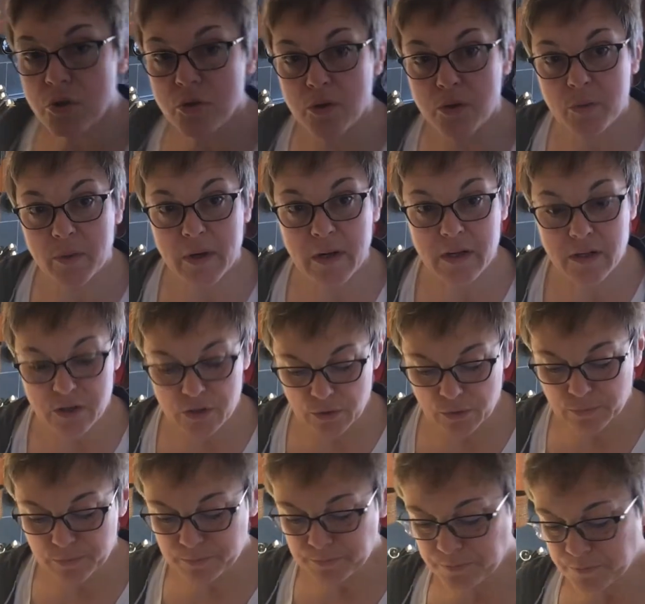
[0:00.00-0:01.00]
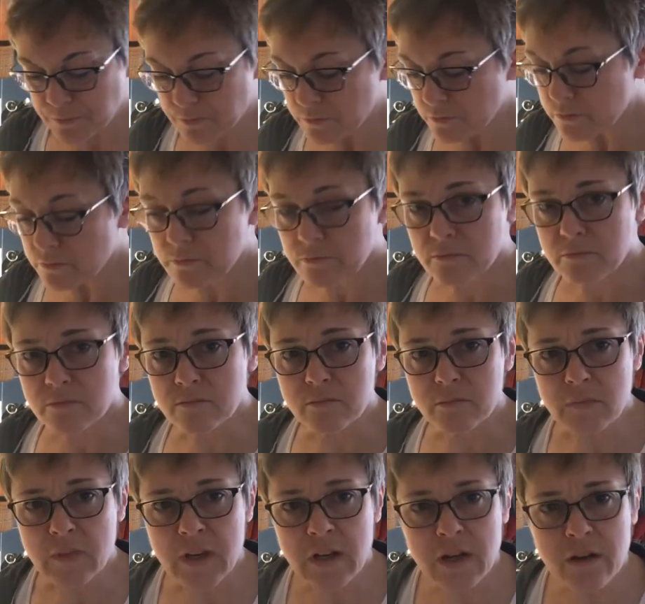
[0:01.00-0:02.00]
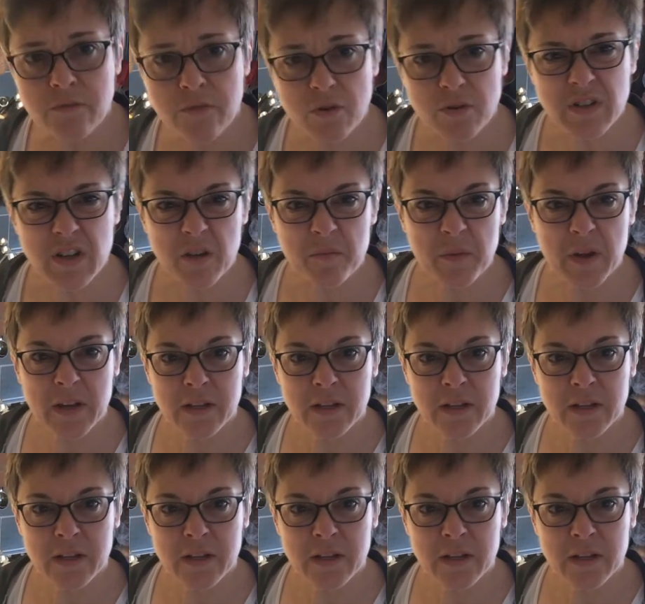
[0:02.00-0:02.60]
you what I do. And I wrote down my